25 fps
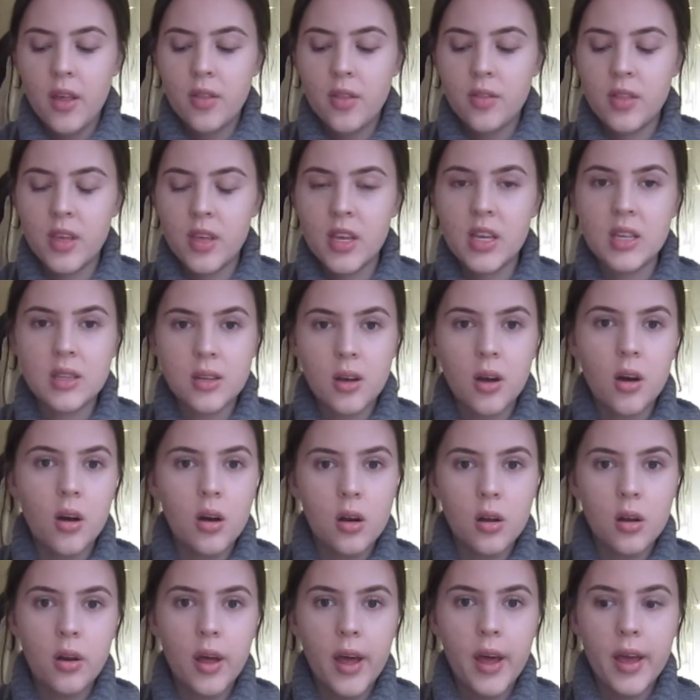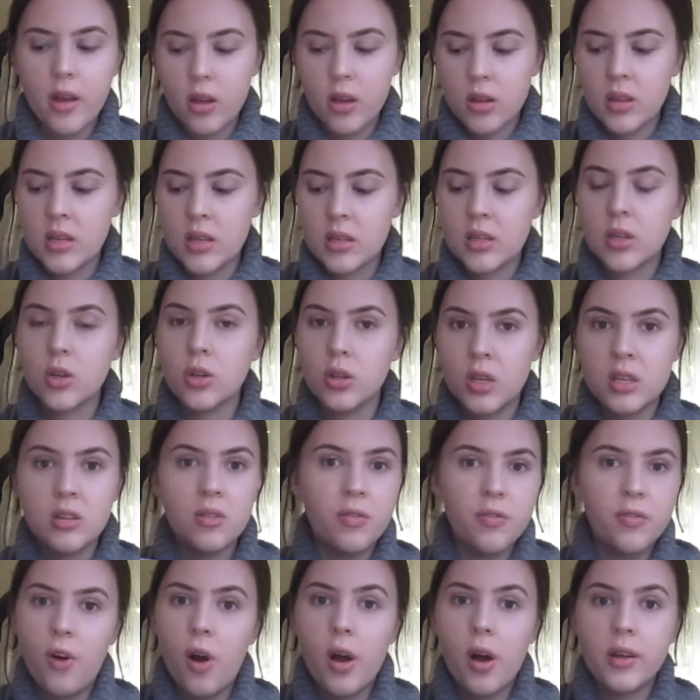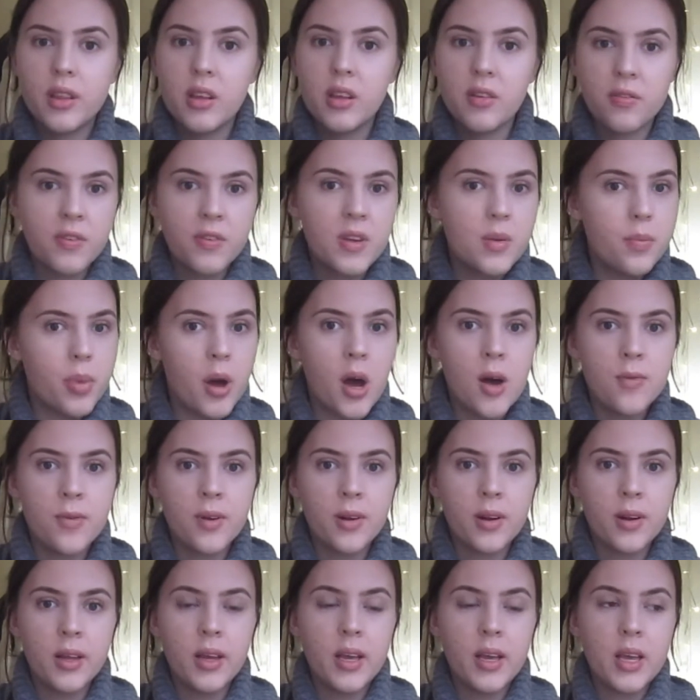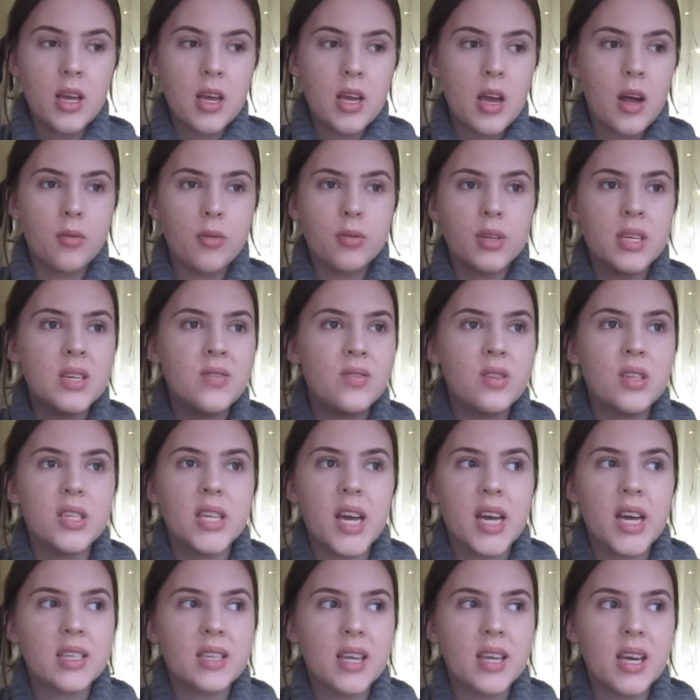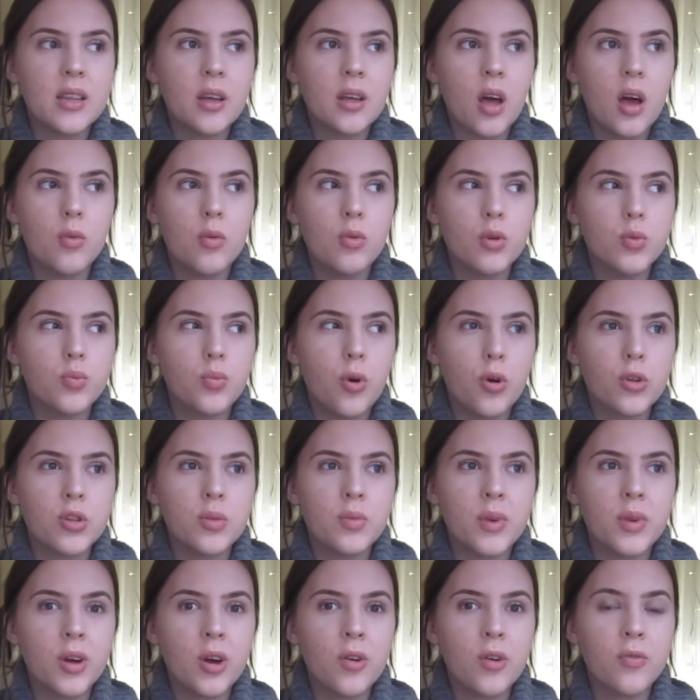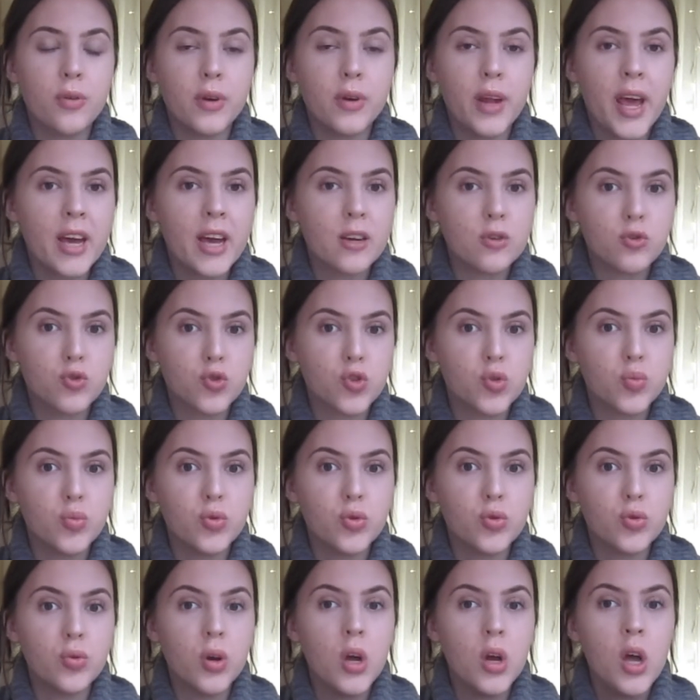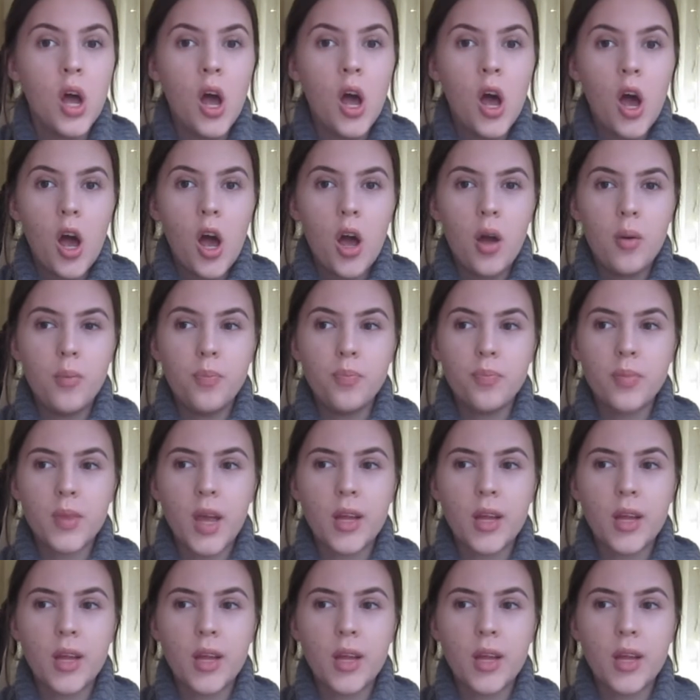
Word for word: these are like these are these are fine they fit perfectly I would even dare say that I would possibly go for an extra small um,